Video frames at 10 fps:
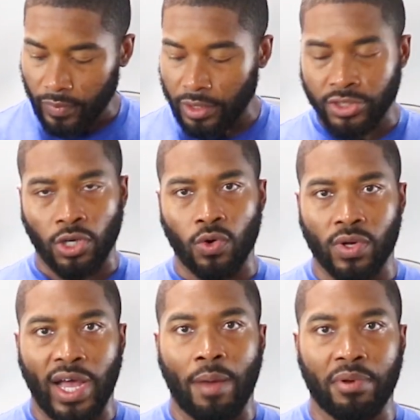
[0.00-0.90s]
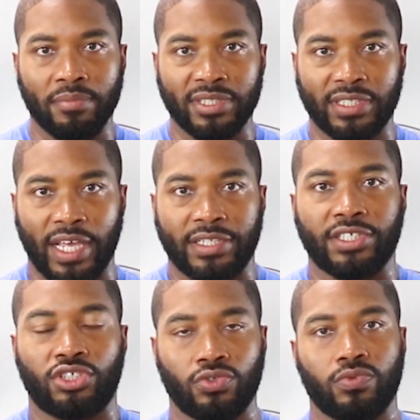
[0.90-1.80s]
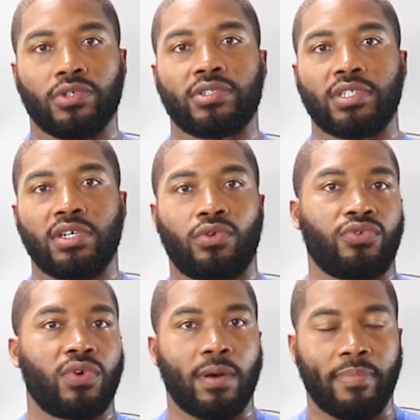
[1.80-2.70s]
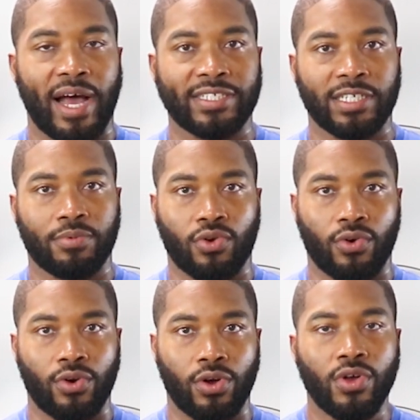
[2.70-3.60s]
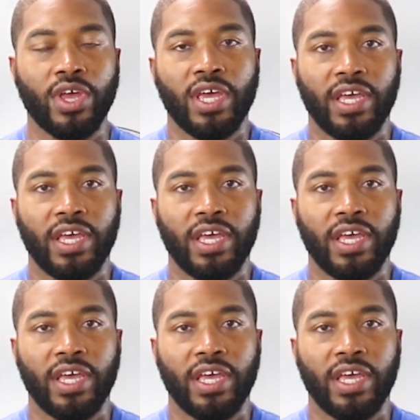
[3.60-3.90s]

So common mistakes that you will see on doing a bicep curl